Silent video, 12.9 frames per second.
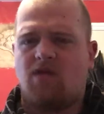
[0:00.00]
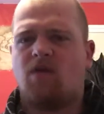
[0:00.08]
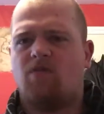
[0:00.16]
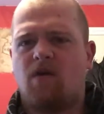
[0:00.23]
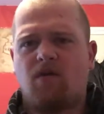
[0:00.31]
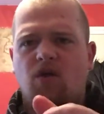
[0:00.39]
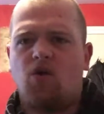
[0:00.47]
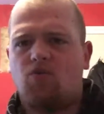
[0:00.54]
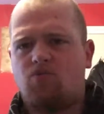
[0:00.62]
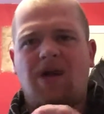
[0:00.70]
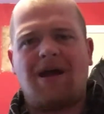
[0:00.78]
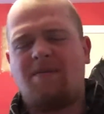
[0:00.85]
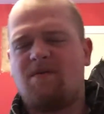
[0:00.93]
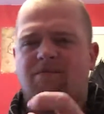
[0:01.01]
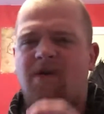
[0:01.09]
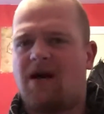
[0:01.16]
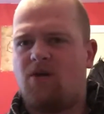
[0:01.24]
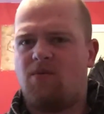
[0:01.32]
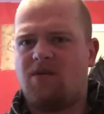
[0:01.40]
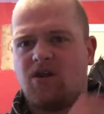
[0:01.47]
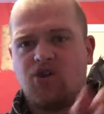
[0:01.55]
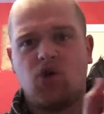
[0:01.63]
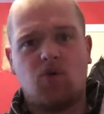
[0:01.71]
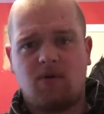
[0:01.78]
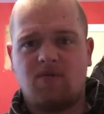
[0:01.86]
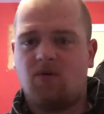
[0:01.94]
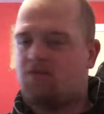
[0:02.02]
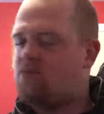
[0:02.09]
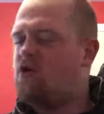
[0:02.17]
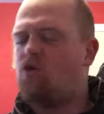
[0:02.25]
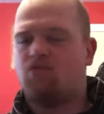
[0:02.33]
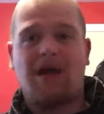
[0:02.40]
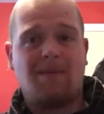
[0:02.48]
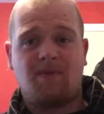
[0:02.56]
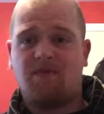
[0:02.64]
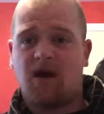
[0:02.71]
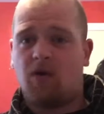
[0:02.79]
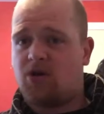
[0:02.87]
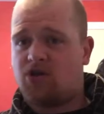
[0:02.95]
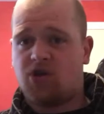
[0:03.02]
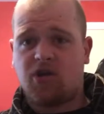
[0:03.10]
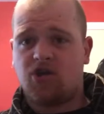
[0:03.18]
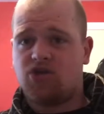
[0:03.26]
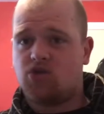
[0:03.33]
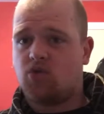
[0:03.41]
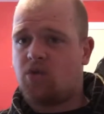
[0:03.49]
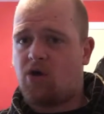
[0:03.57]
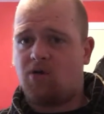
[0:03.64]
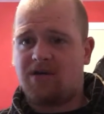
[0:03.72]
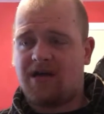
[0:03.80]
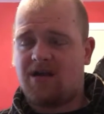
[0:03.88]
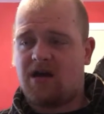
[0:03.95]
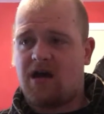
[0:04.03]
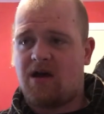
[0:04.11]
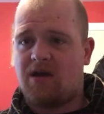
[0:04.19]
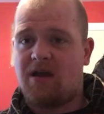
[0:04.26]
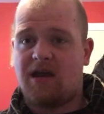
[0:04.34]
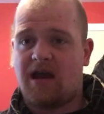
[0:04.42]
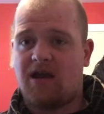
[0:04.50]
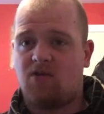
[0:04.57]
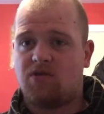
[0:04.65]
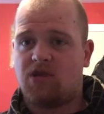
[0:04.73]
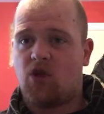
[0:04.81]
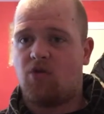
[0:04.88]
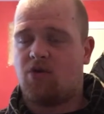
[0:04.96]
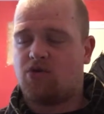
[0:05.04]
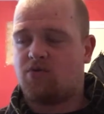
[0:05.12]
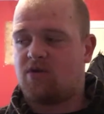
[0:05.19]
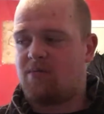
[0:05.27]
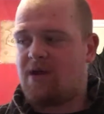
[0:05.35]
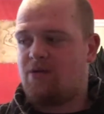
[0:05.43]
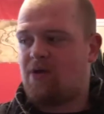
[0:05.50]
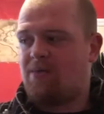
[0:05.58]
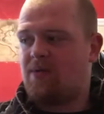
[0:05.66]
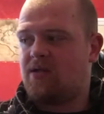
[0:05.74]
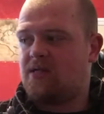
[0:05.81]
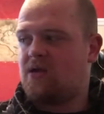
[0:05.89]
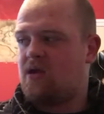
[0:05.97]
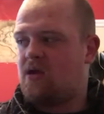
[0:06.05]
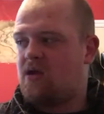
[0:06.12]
The little rapid fire, the little rapid fire ones you could dual wield in Halo 2. Those were your main weapons.